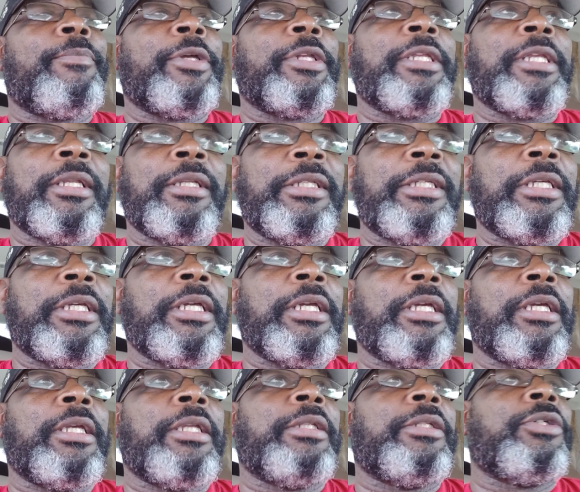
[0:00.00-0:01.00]
But in the
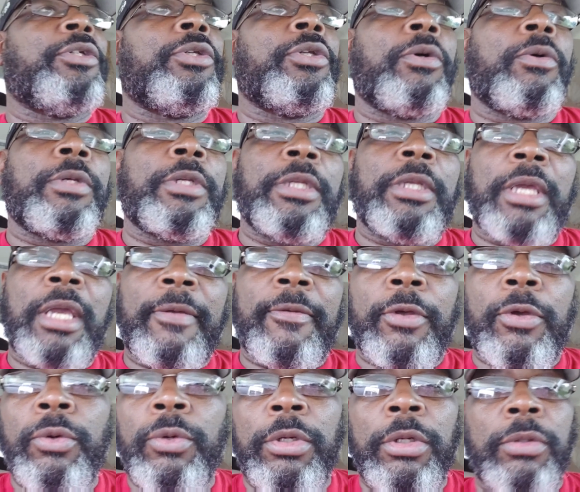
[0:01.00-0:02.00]
end, he gave
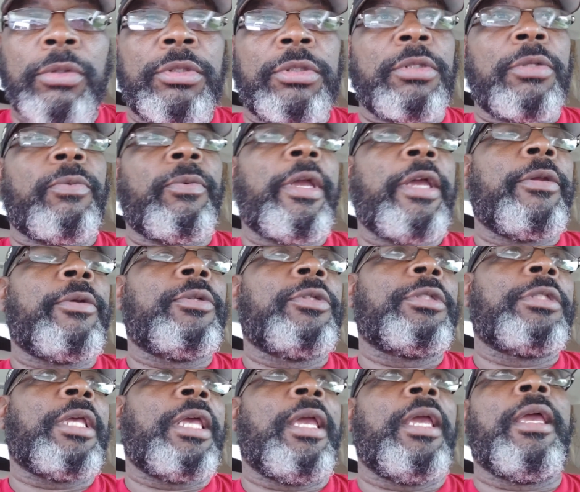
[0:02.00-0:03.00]
kudos to the
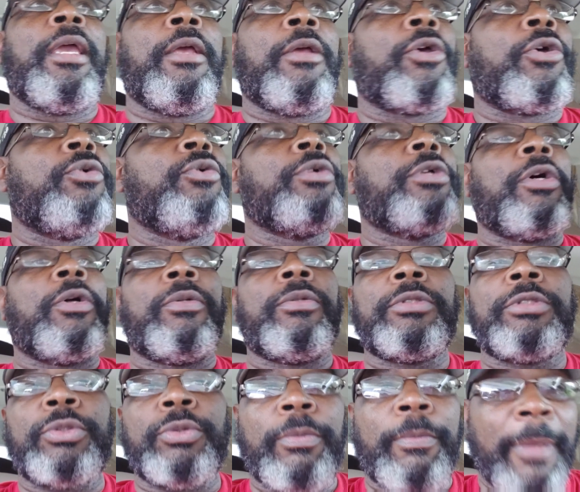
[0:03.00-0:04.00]
Raiders and
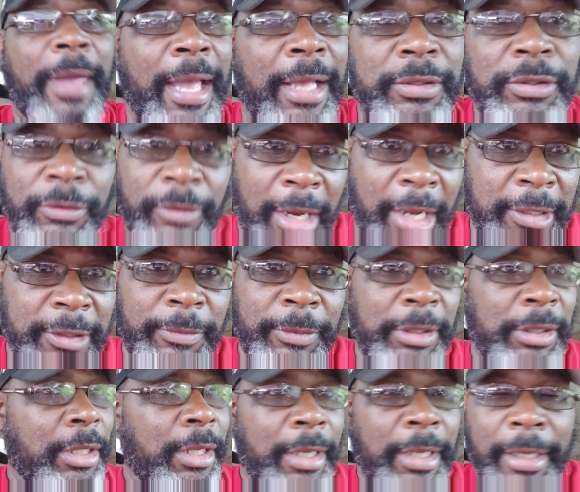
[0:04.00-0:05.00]
kudos to Max
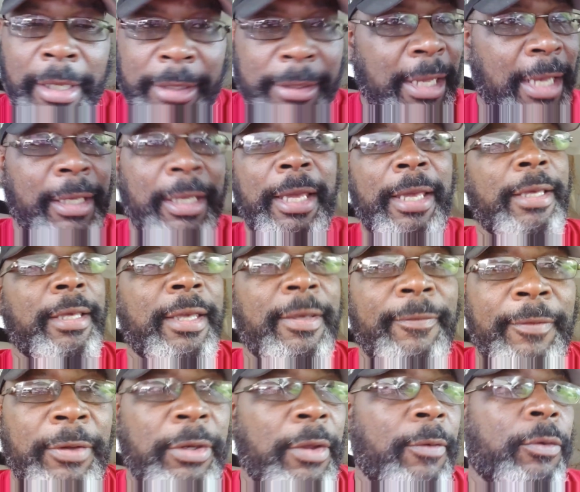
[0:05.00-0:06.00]
Crosby because I can't
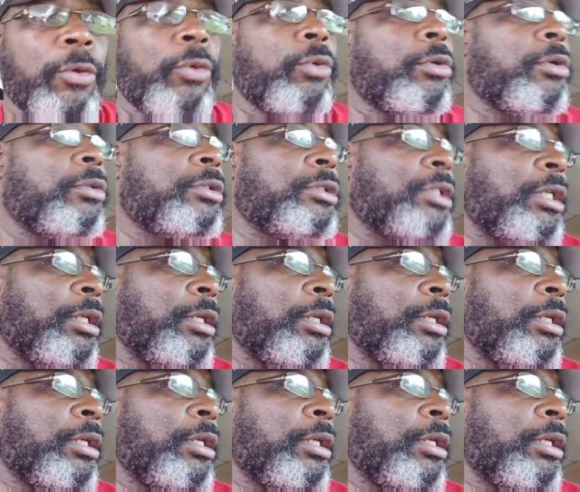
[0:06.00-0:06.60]
give enough kudos to